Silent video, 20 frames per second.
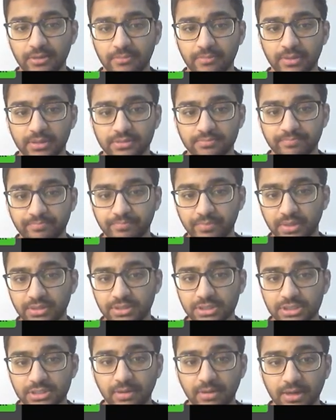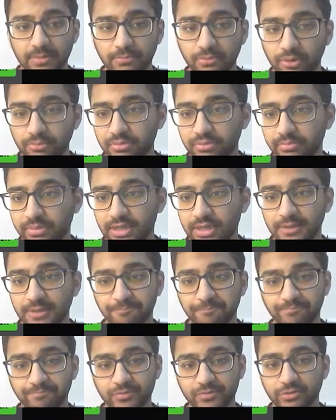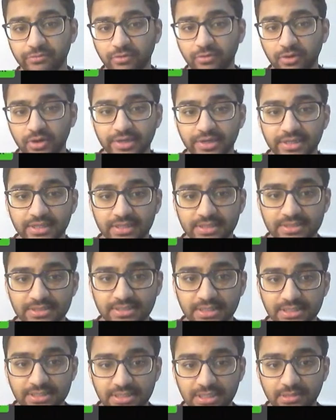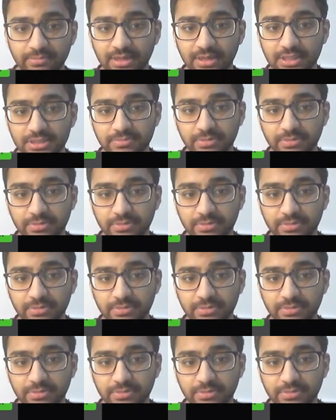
But been just about a point per minute so far in his 16 minutes